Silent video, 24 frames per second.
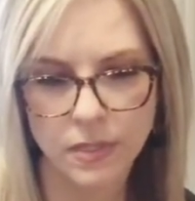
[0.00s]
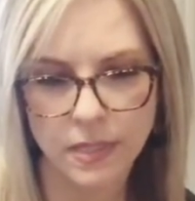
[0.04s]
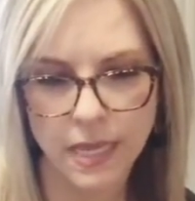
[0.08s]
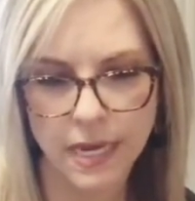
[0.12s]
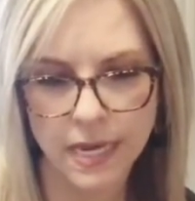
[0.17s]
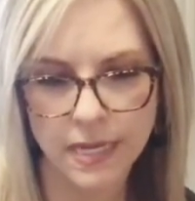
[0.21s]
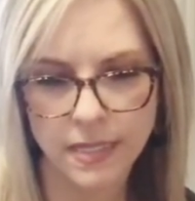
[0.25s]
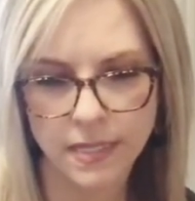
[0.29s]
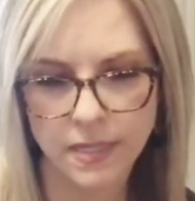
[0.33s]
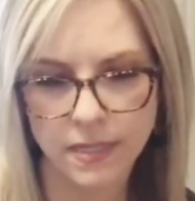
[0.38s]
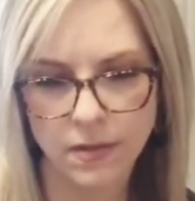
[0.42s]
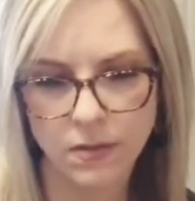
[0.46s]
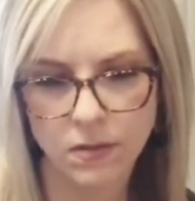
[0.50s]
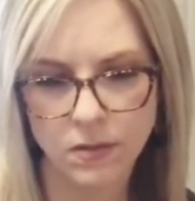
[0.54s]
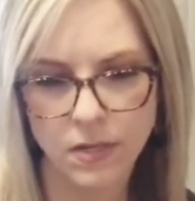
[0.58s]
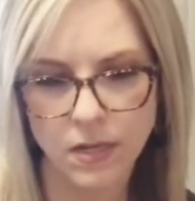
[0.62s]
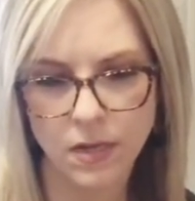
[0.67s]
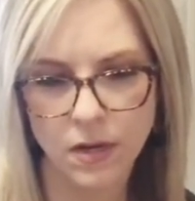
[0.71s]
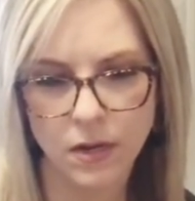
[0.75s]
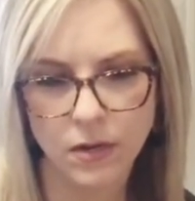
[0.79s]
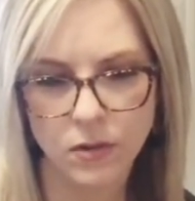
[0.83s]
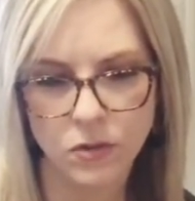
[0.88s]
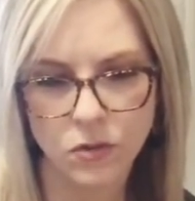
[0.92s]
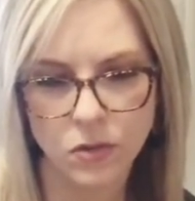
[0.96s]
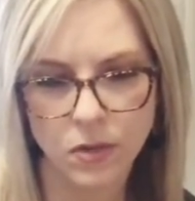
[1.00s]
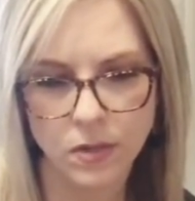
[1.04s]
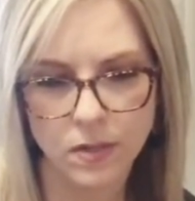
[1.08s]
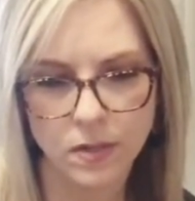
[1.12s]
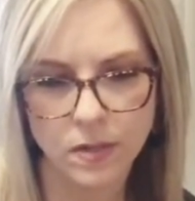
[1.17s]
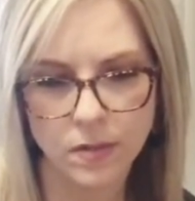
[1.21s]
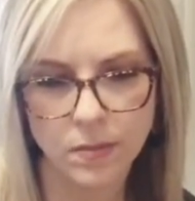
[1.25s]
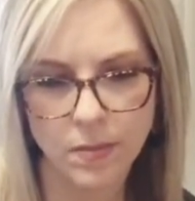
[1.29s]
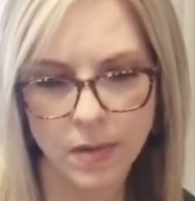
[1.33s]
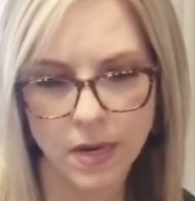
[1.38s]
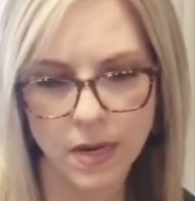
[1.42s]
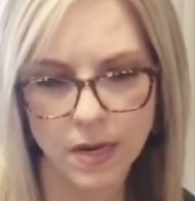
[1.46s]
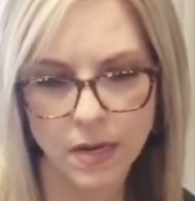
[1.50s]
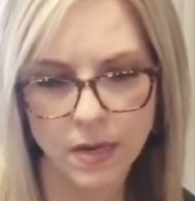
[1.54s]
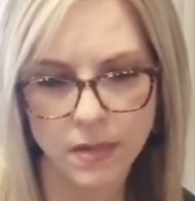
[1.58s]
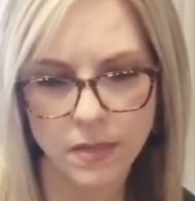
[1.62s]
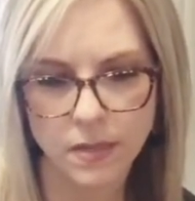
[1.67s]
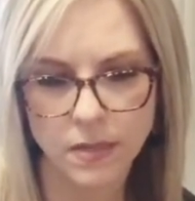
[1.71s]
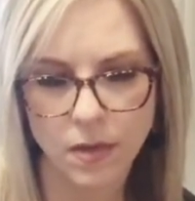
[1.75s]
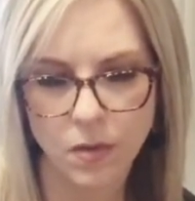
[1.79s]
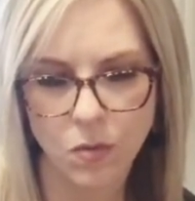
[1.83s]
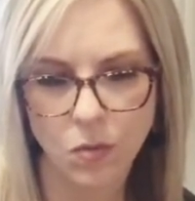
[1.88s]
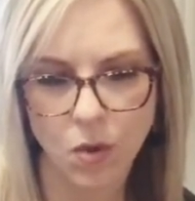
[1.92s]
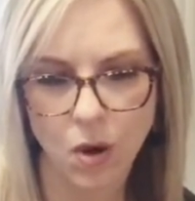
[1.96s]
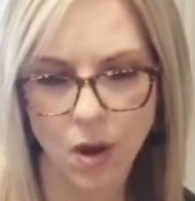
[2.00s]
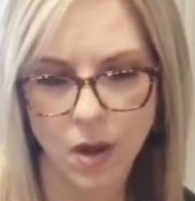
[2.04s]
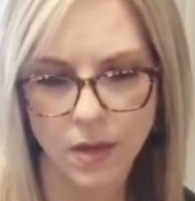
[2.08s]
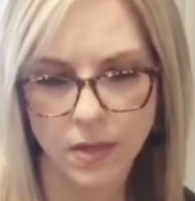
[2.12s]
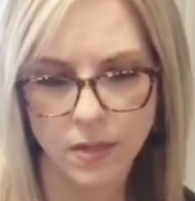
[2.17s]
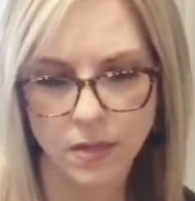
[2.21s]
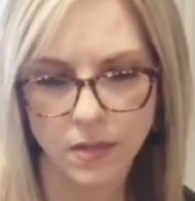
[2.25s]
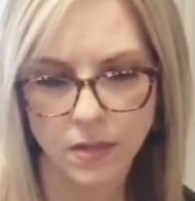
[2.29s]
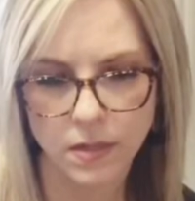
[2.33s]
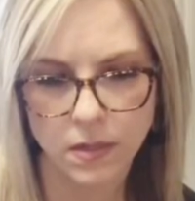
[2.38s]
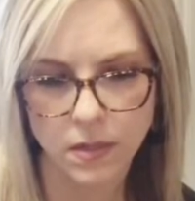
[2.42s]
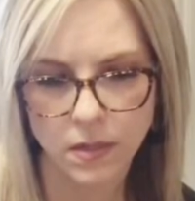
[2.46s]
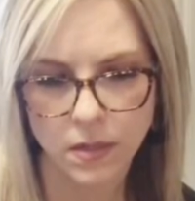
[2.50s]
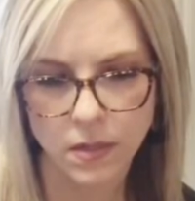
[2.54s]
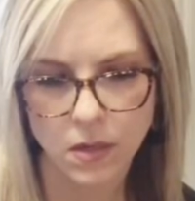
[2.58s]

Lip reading: they still did not trust me," said Roz.